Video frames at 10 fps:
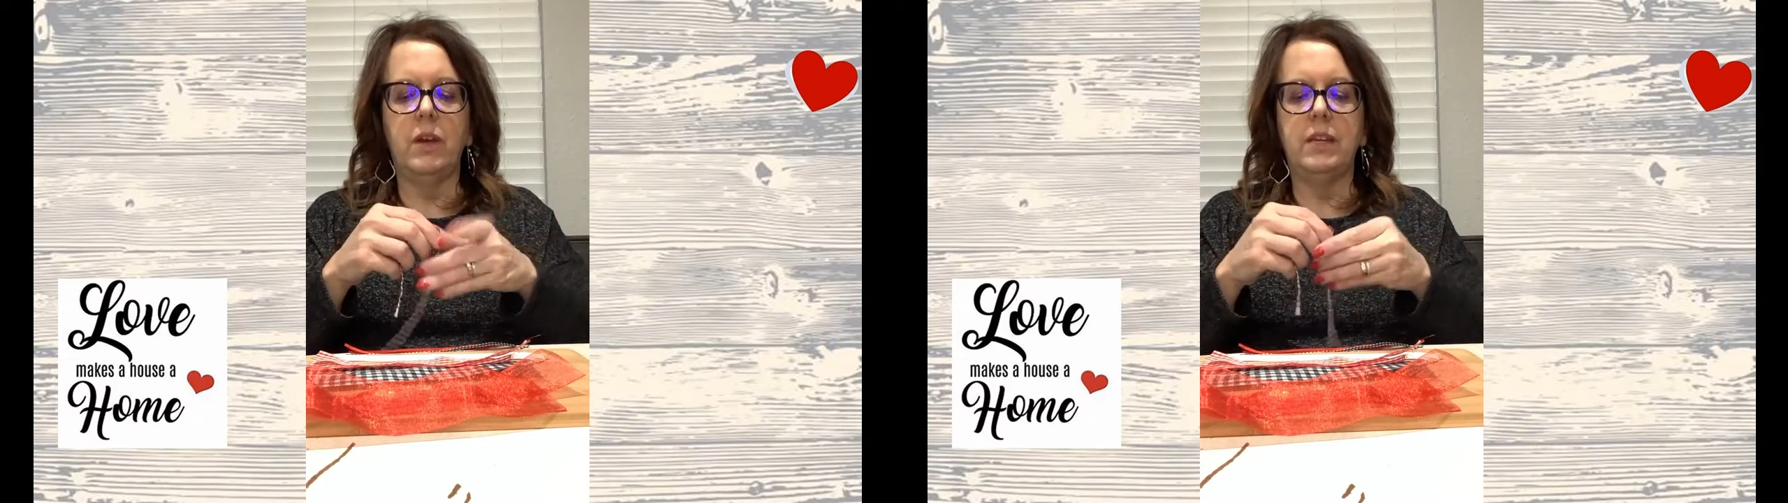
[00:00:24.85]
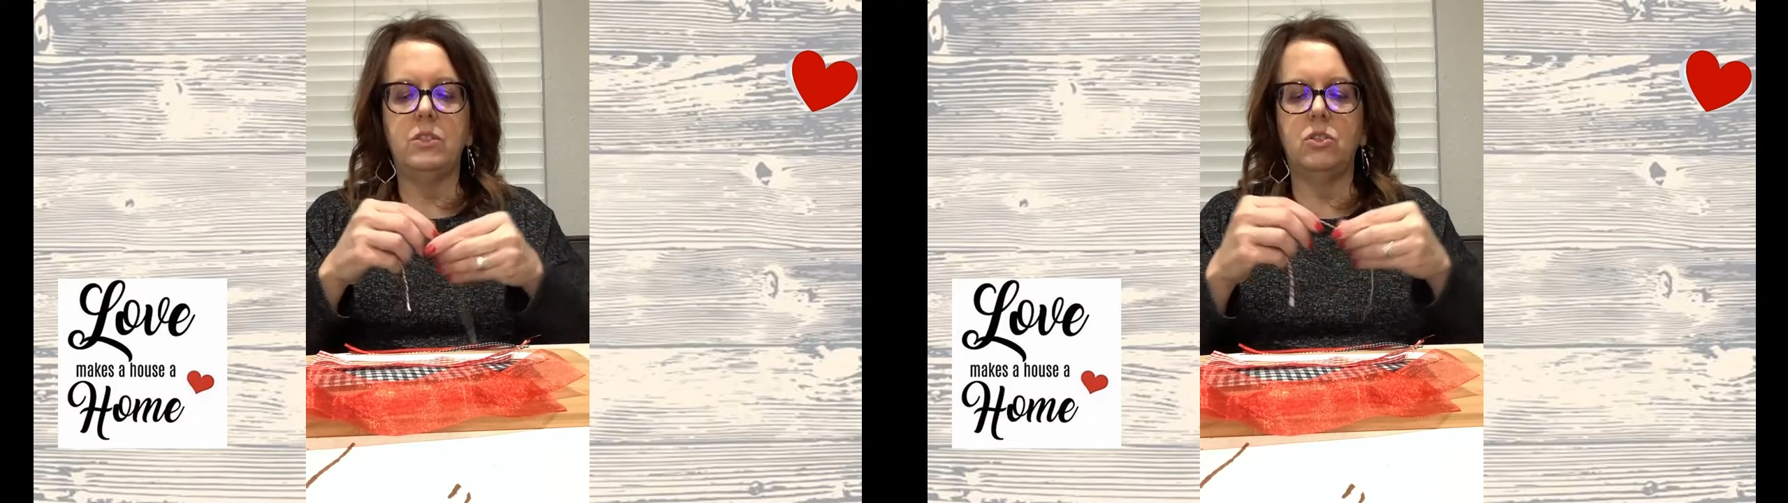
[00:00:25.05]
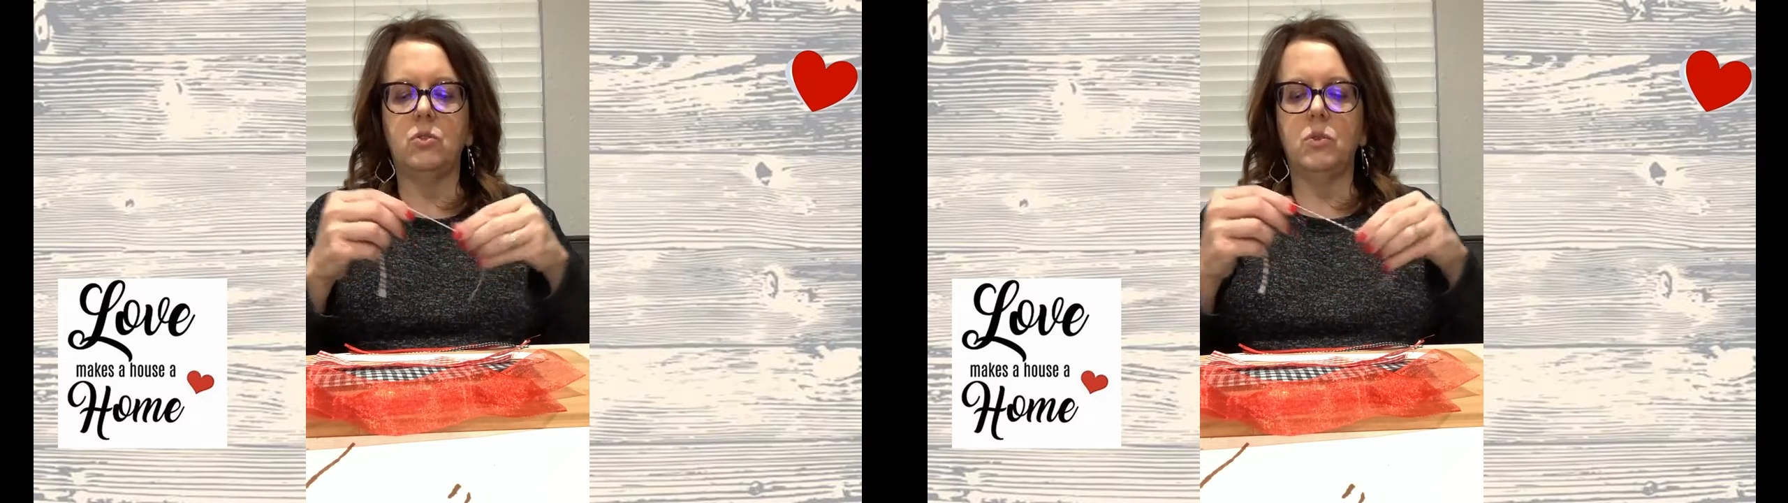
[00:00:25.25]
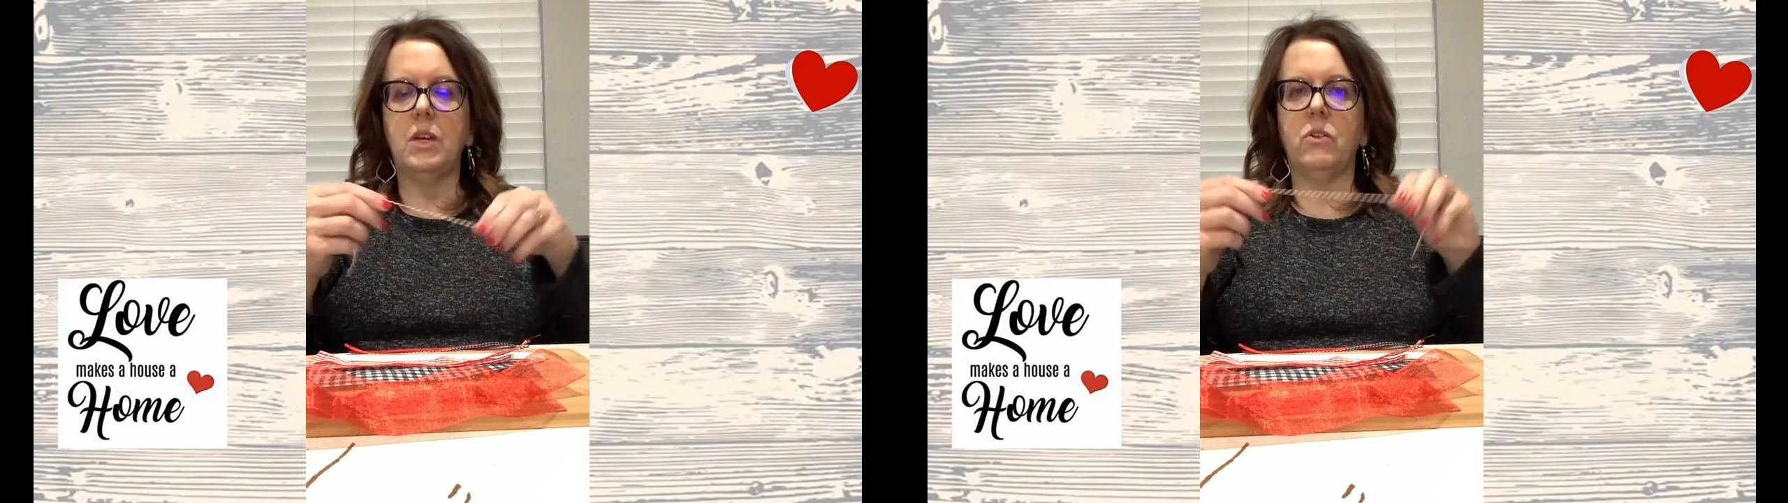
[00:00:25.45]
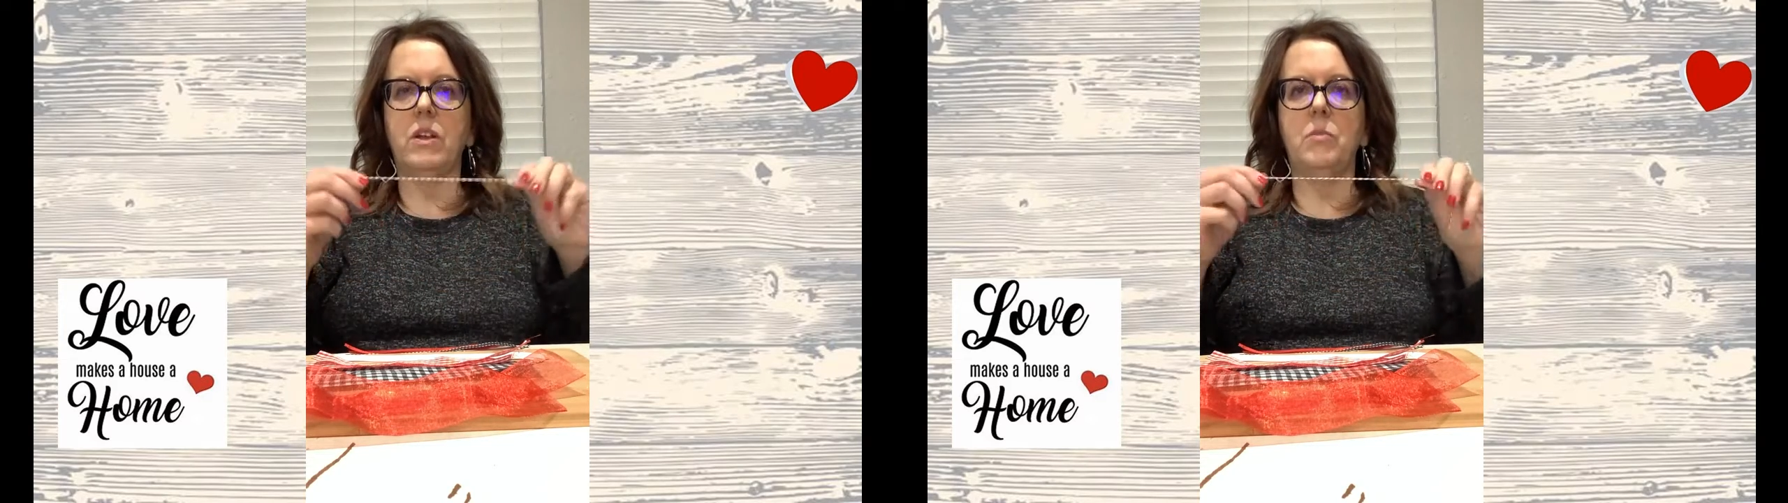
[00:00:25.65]
a
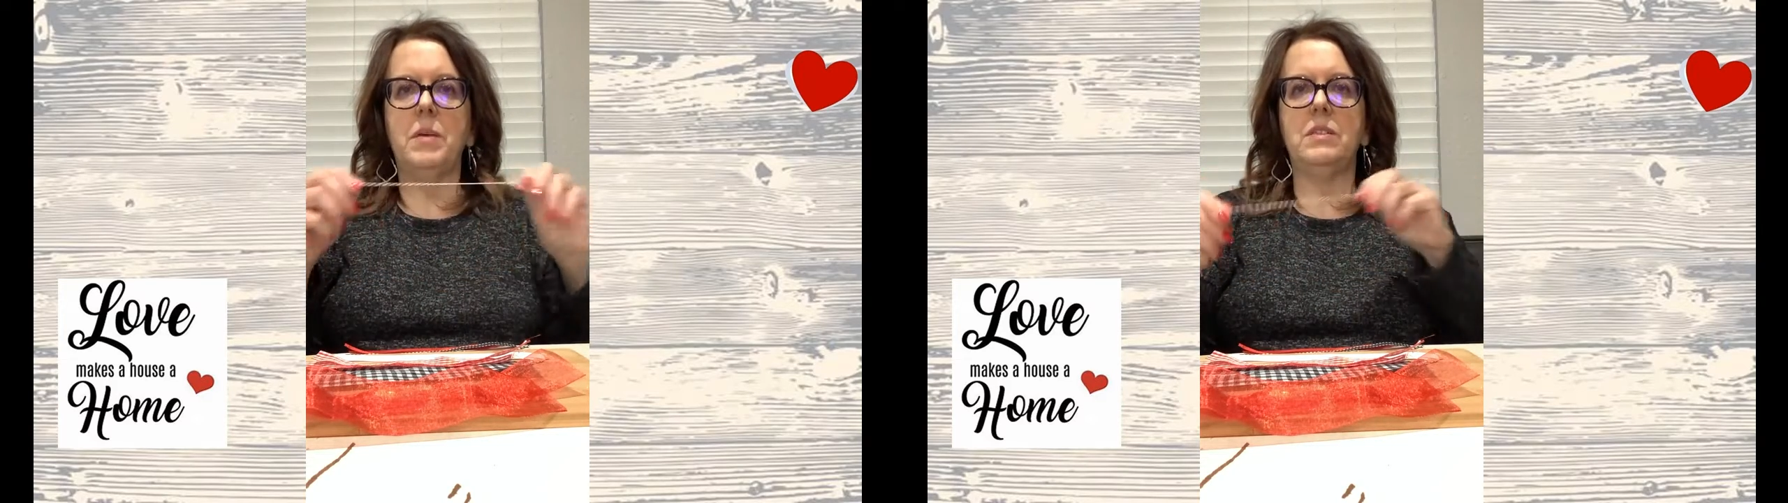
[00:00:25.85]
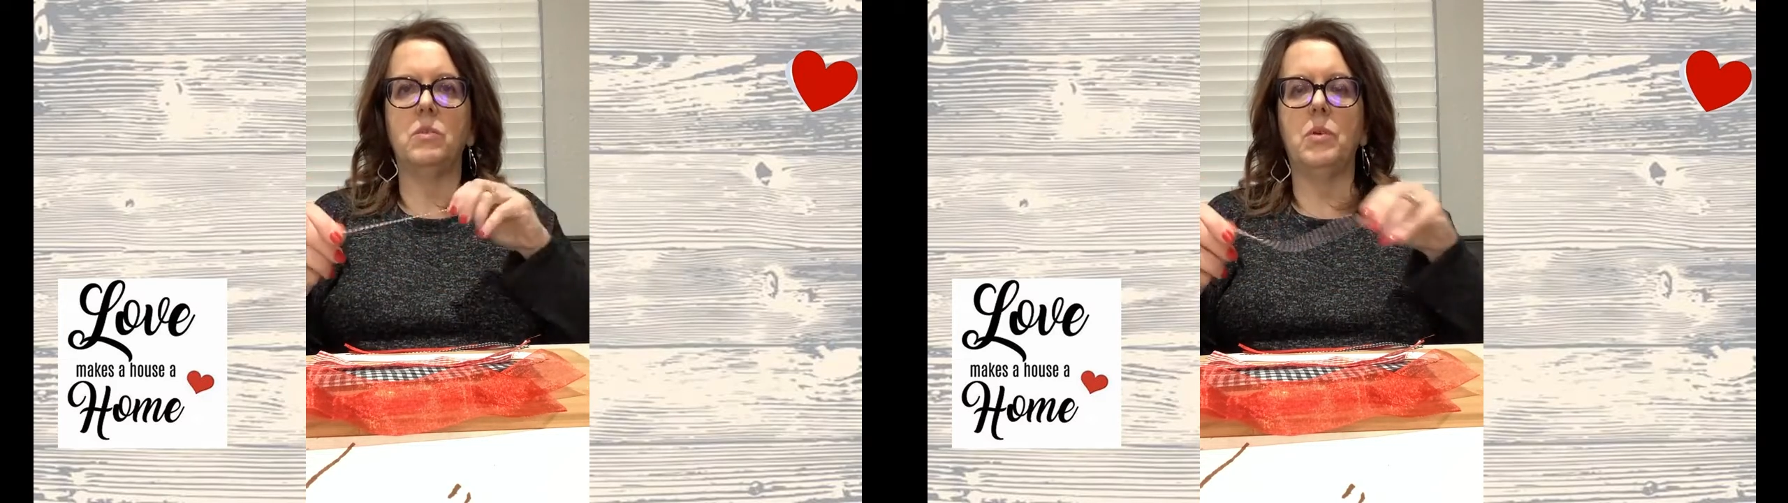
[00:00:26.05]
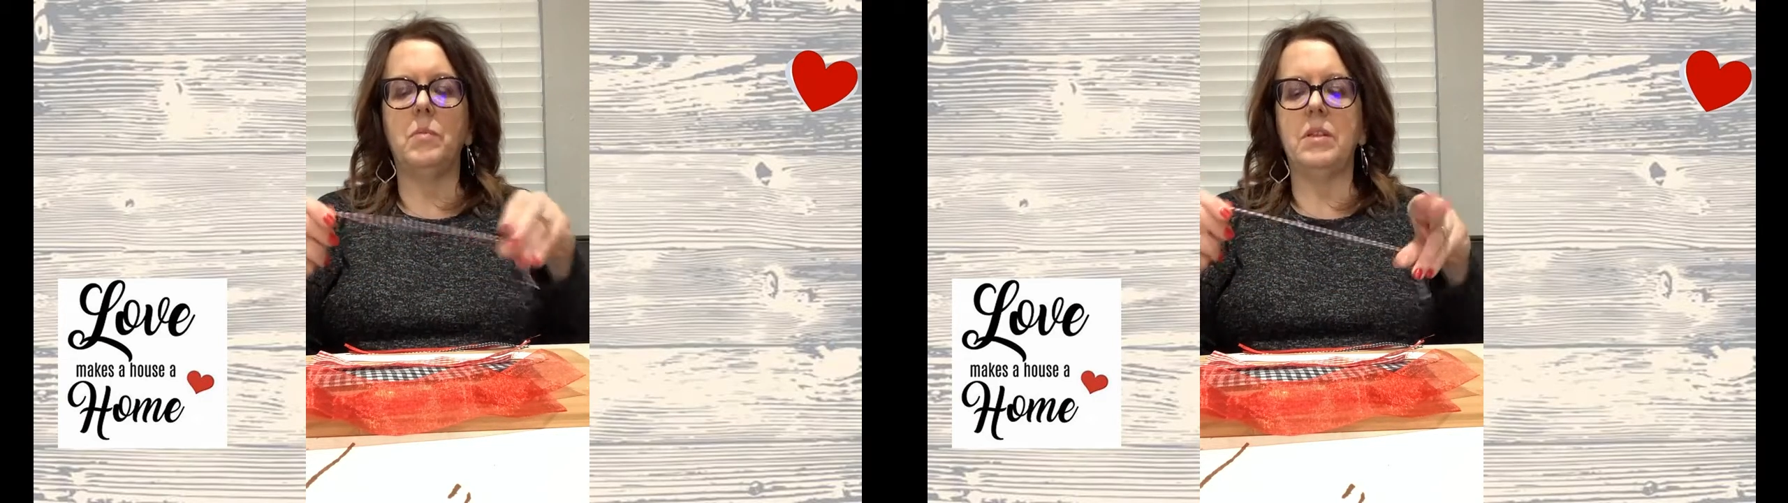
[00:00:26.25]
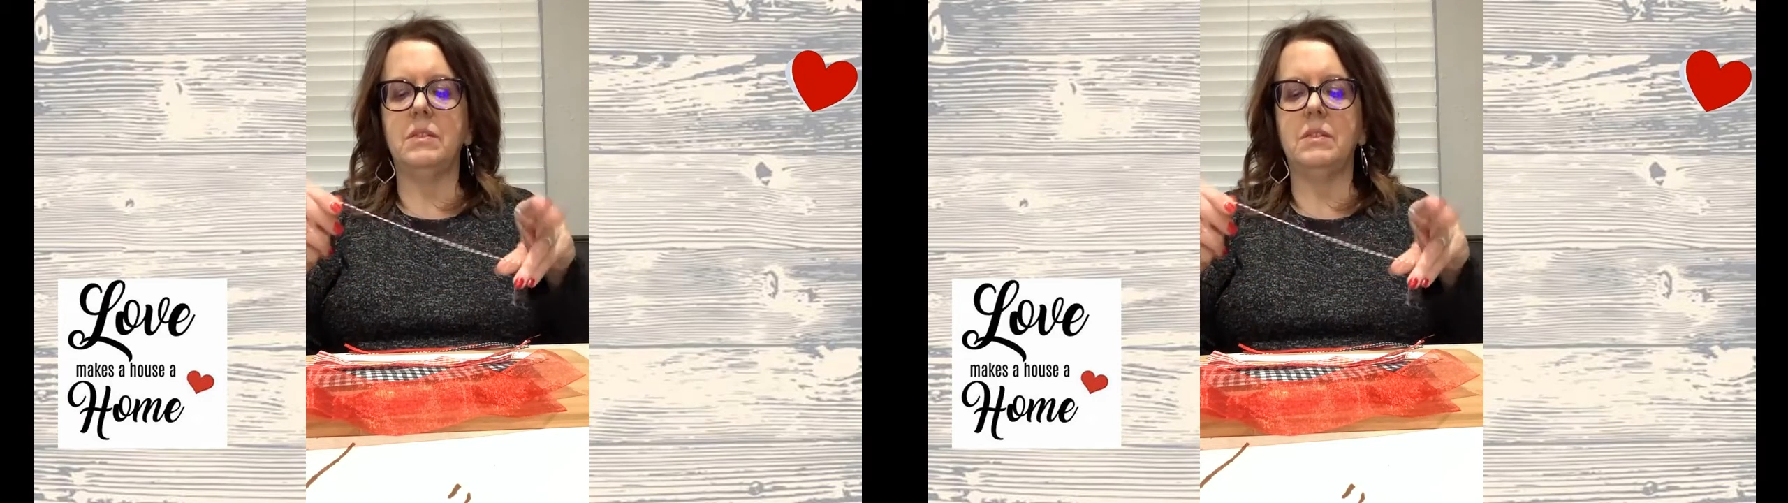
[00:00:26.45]
string or another piece of ribbon.